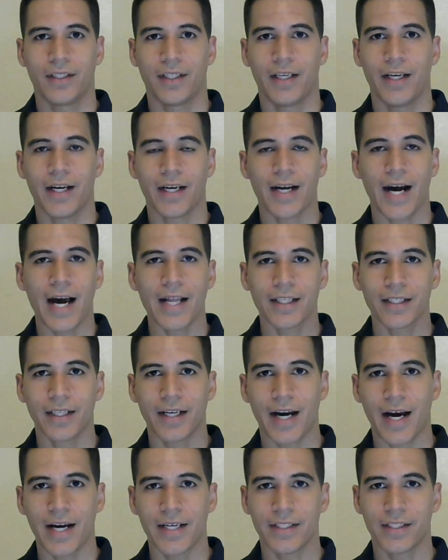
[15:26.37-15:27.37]
and
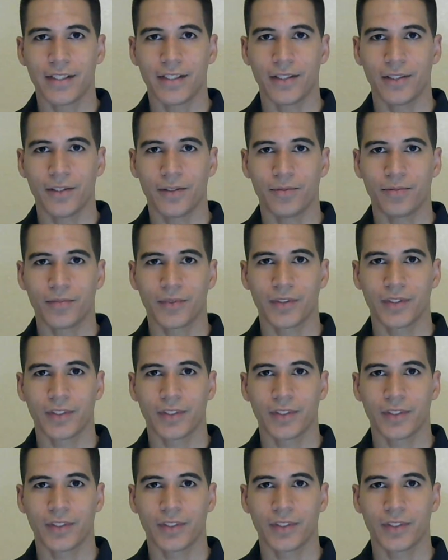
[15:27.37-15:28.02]
colonize them.